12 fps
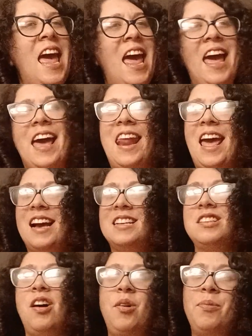And
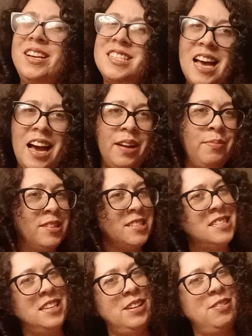as always, I will
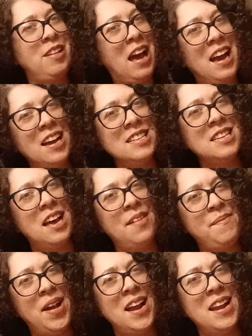see you guys
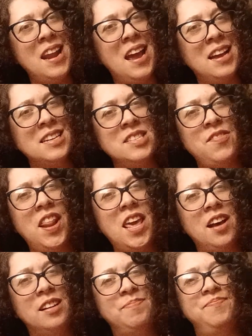on my next
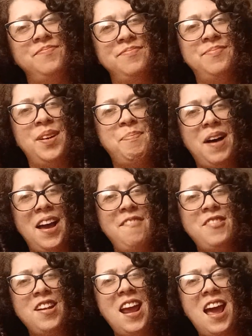video. Bye-bye
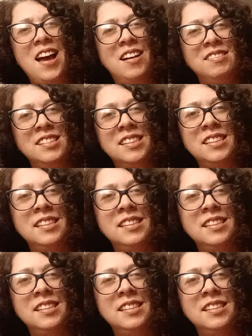for now.